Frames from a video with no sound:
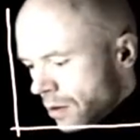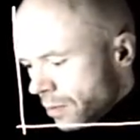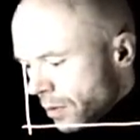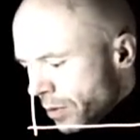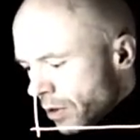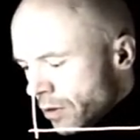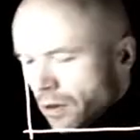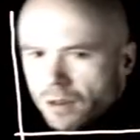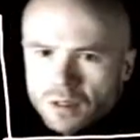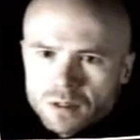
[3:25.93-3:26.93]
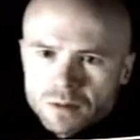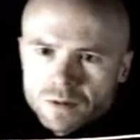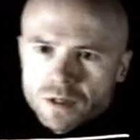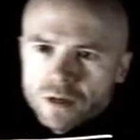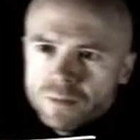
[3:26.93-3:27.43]
So we don't need this.
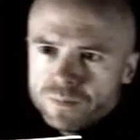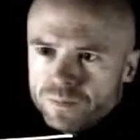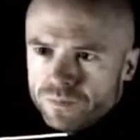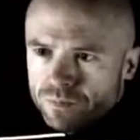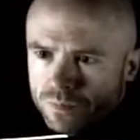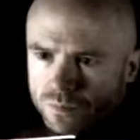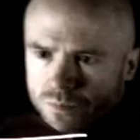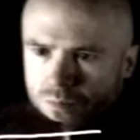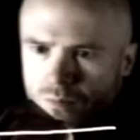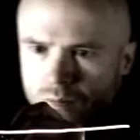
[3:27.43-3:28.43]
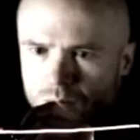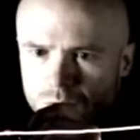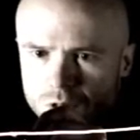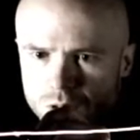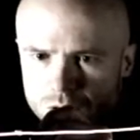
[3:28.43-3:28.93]
So
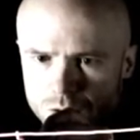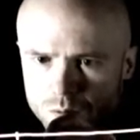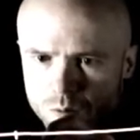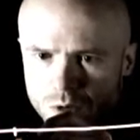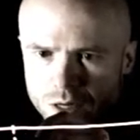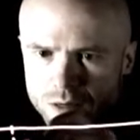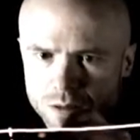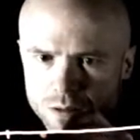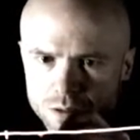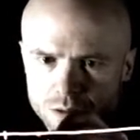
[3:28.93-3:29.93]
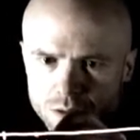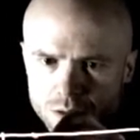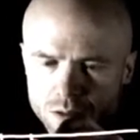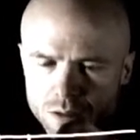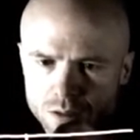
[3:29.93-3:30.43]
this is 1,
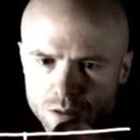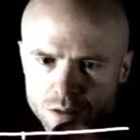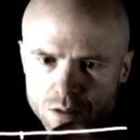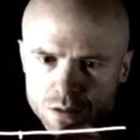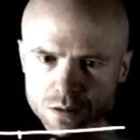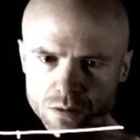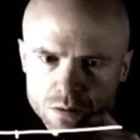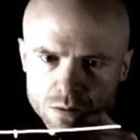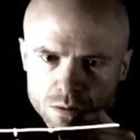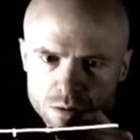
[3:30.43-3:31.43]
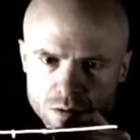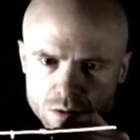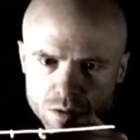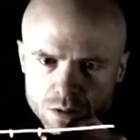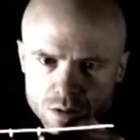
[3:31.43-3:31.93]
2,
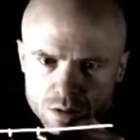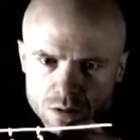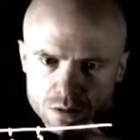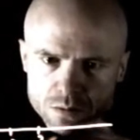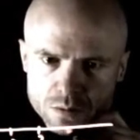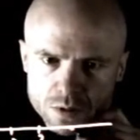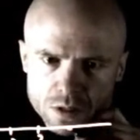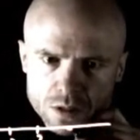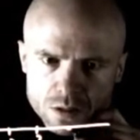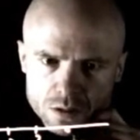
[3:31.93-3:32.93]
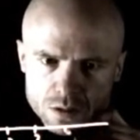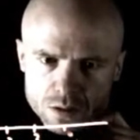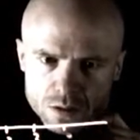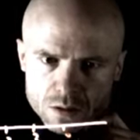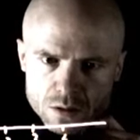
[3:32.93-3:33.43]
3,
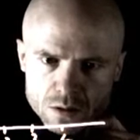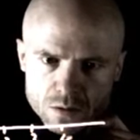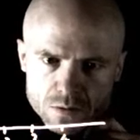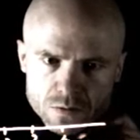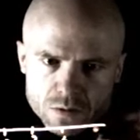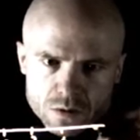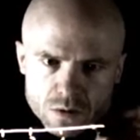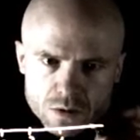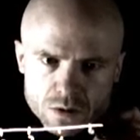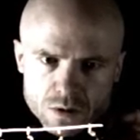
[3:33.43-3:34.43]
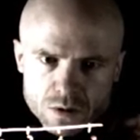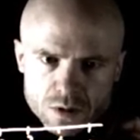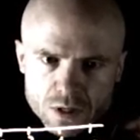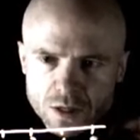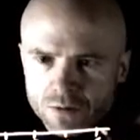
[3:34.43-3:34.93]
4,
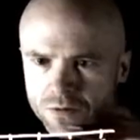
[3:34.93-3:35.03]
and then